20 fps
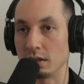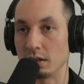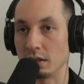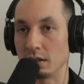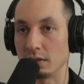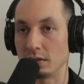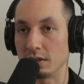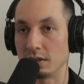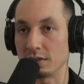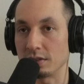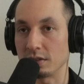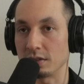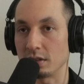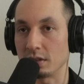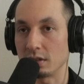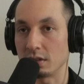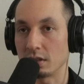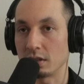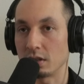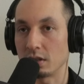I just,
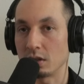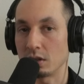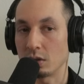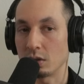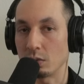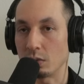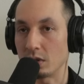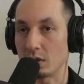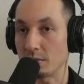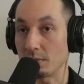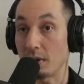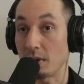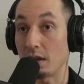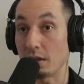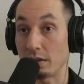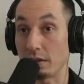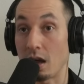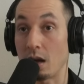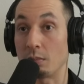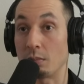mm, hmm where's my
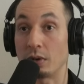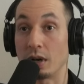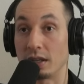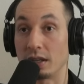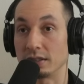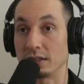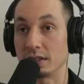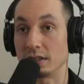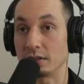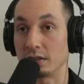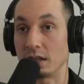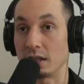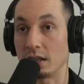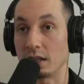thought process right